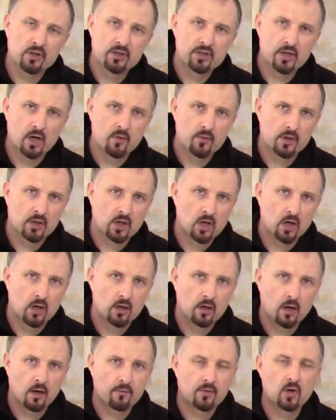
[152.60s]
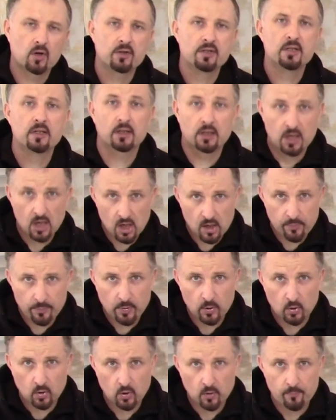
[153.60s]
the donor car I've got in the
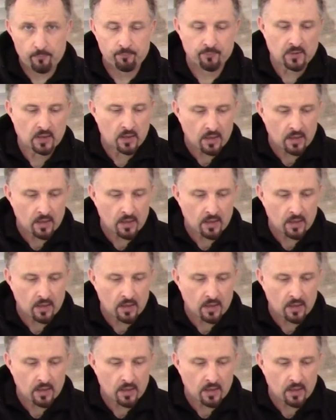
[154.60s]
carport.